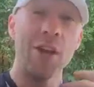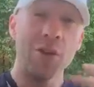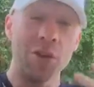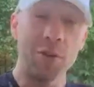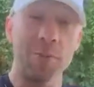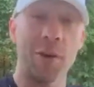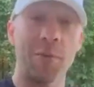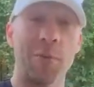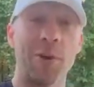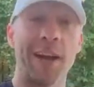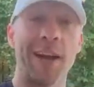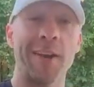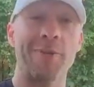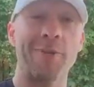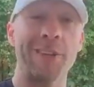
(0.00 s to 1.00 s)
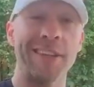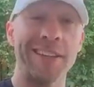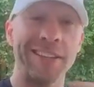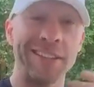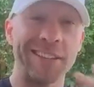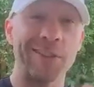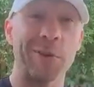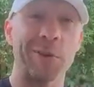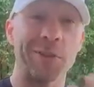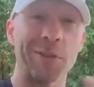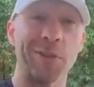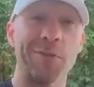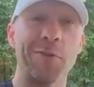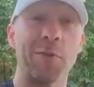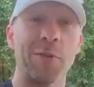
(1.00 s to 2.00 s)
you can burn more calories and so on and
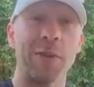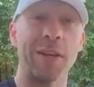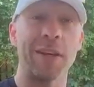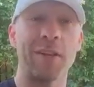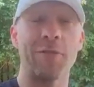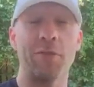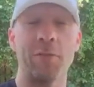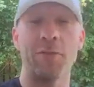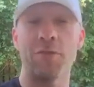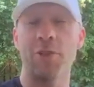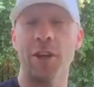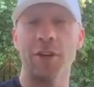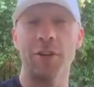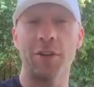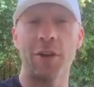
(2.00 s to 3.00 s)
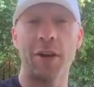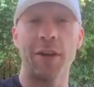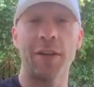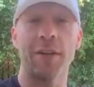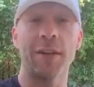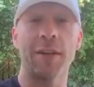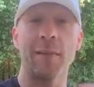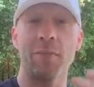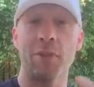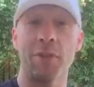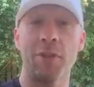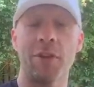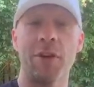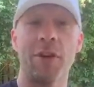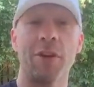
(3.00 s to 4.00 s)
so forth, and then if you chuck your diet,
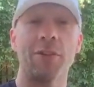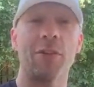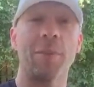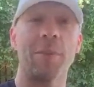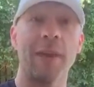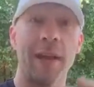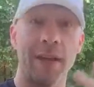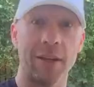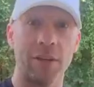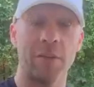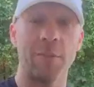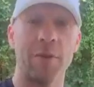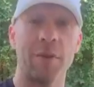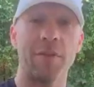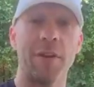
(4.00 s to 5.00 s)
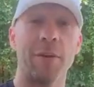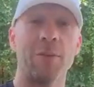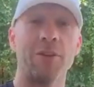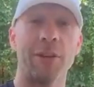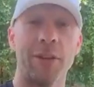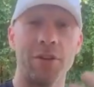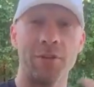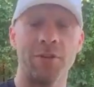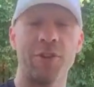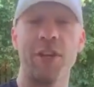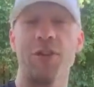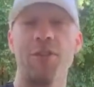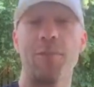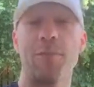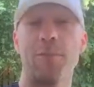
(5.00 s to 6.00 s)
improve your diet on top of that, your body fat will change, you
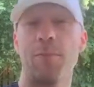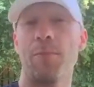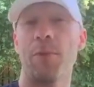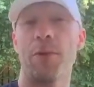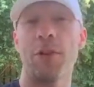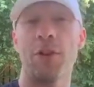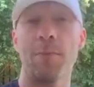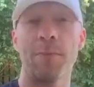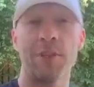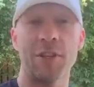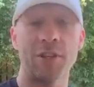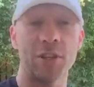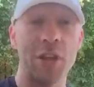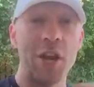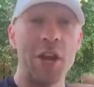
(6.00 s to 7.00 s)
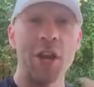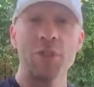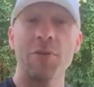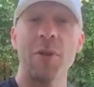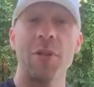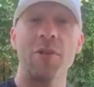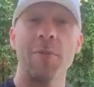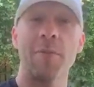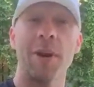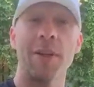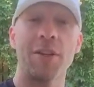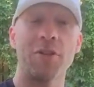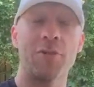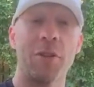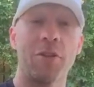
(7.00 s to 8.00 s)
change your body composition, strengthen your
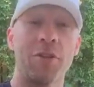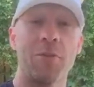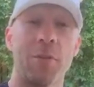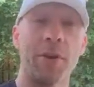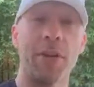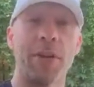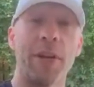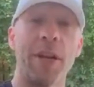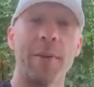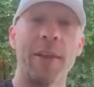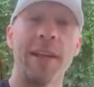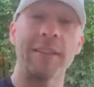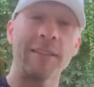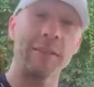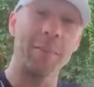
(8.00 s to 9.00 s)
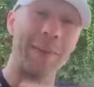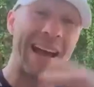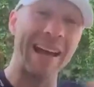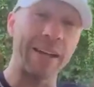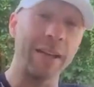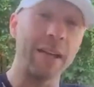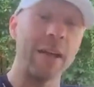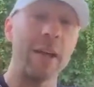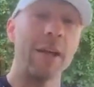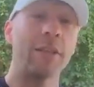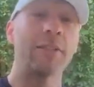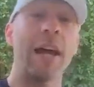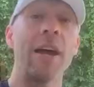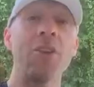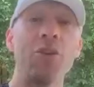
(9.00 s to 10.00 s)
mind and strengthen your body. Anyway, that's the pattern.
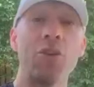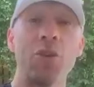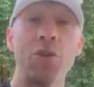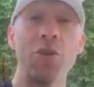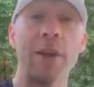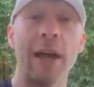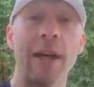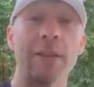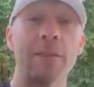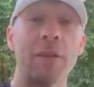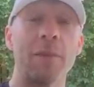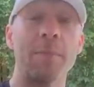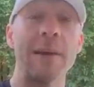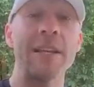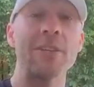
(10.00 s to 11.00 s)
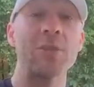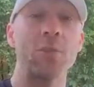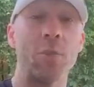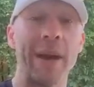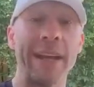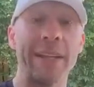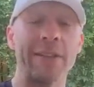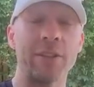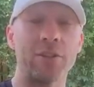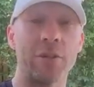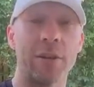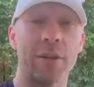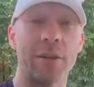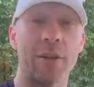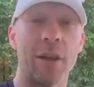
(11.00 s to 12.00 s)
So how do you do that? So the best way to
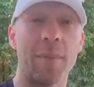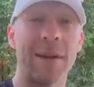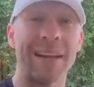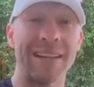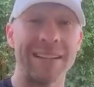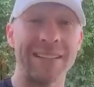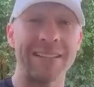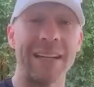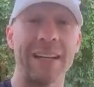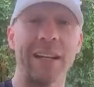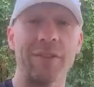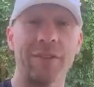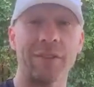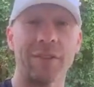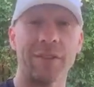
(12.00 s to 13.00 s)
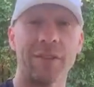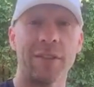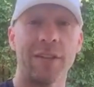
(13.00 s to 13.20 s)
strengthen the lower back is a deadlift.